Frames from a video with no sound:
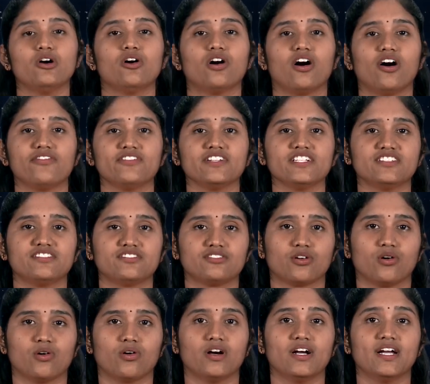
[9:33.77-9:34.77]
of
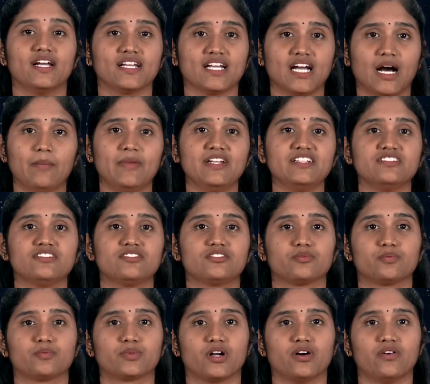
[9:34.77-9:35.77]
ISRO commits to
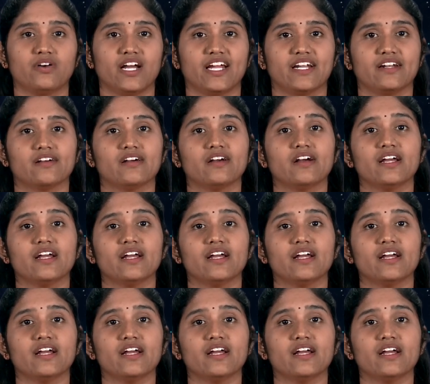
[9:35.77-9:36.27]
provide